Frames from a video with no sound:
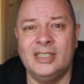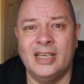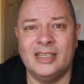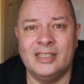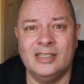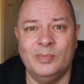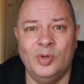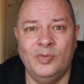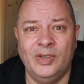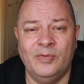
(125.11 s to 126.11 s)
test is
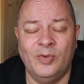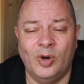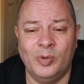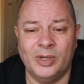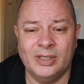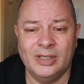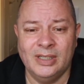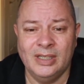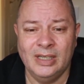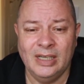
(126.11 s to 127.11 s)
moving forward.
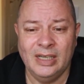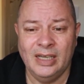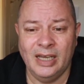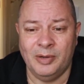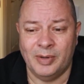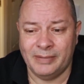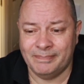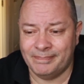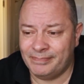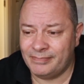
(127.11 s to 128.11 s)
Anyway,
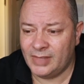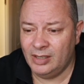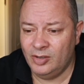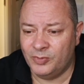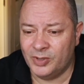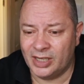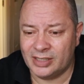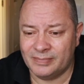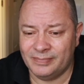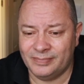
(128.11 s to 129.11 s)
enough of that.